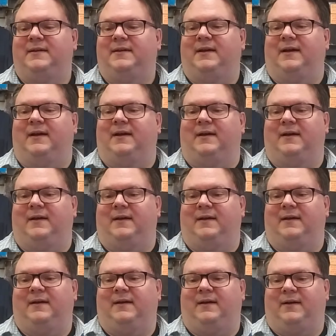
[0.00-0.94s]

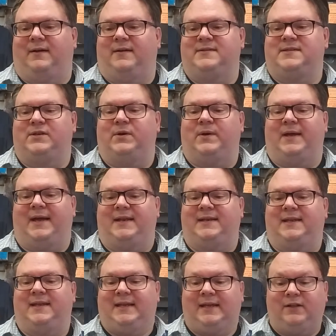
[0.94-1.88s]
uh, also had
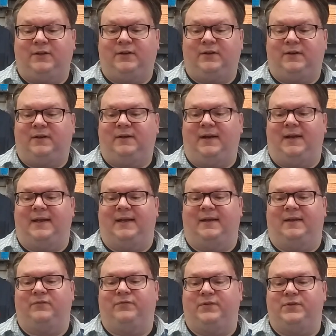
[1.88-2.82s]
Killer
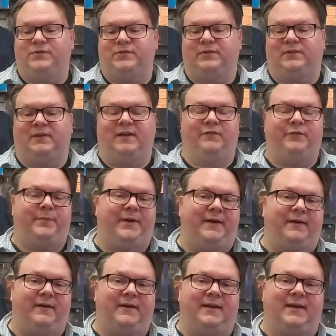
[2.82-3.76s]
and Future Love
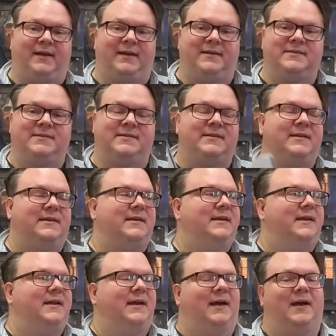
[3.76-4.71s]
Paradise,
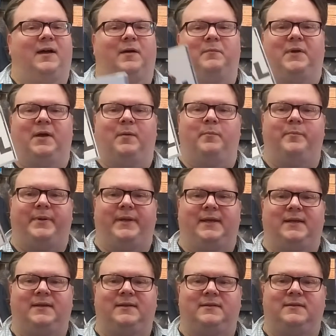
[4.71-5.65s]
um, a
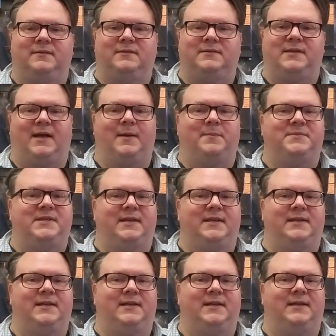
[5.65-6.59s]
big top 10
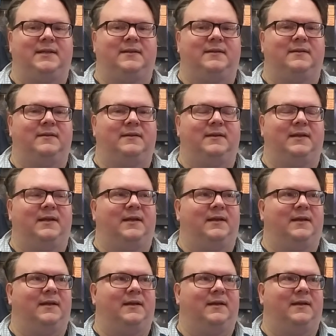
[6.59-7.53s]
hit,
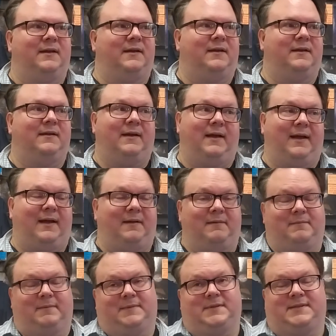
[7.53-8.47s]
uh,
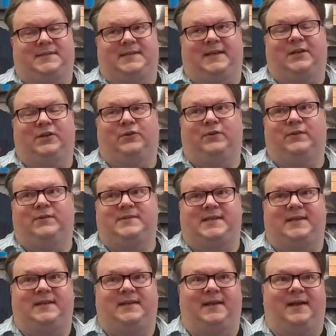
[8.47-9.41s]
singles
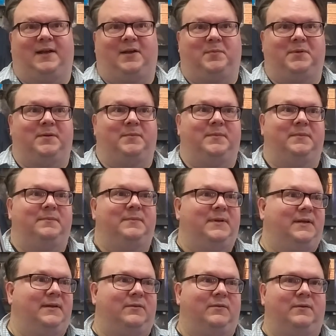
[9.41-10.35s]
and album
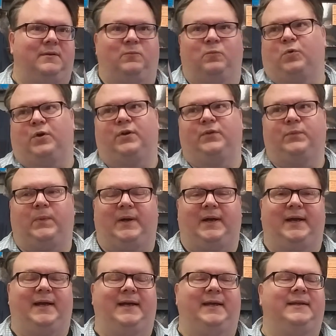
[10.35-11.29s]

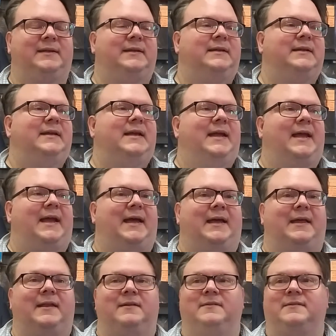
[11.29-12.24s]
worldwide,
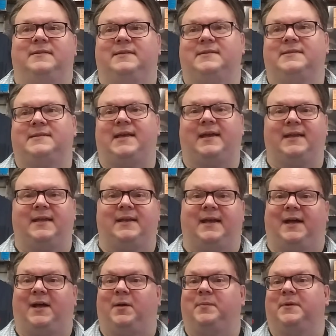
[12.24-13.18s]
and the second
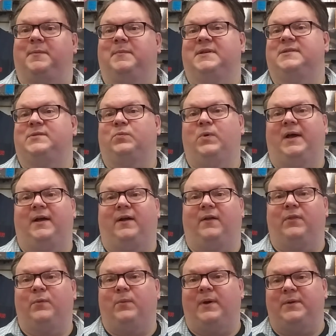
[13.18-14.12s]
album as
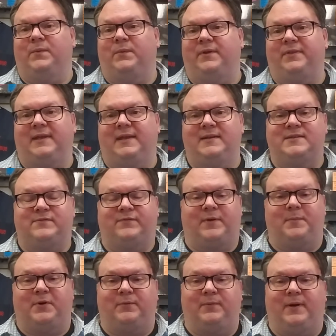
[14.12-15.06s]
well, the one with Kiss
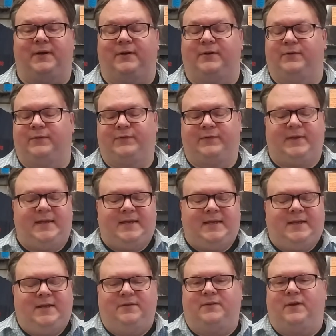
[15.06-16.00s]
from a Rose.
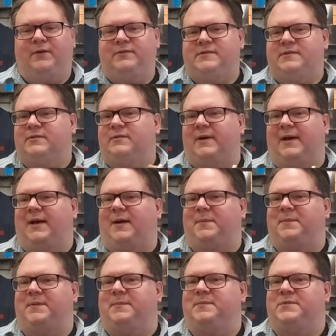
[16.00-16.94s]
Those two
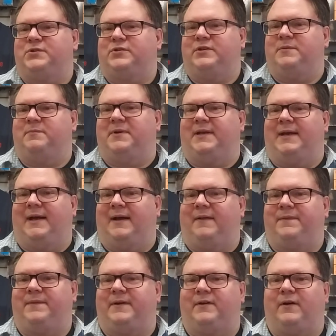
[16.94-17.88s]
albums should be
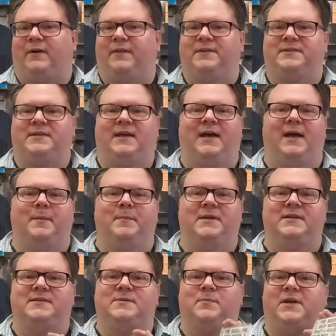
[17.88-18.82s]
out there all the time,
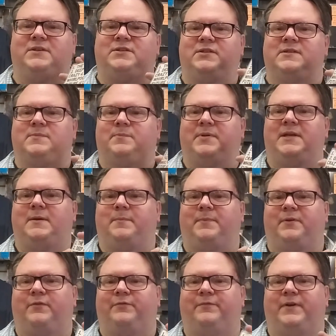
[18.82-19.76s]
and as much as
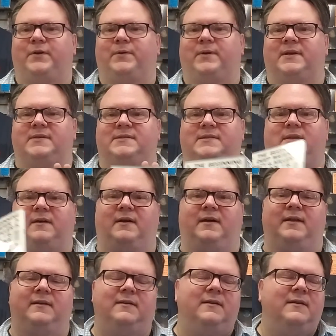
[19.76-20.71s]
people focus
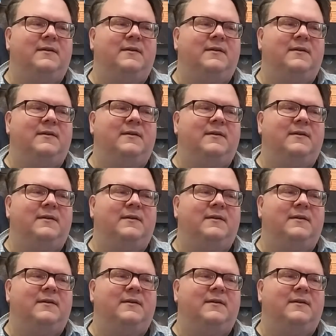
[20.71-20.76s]
on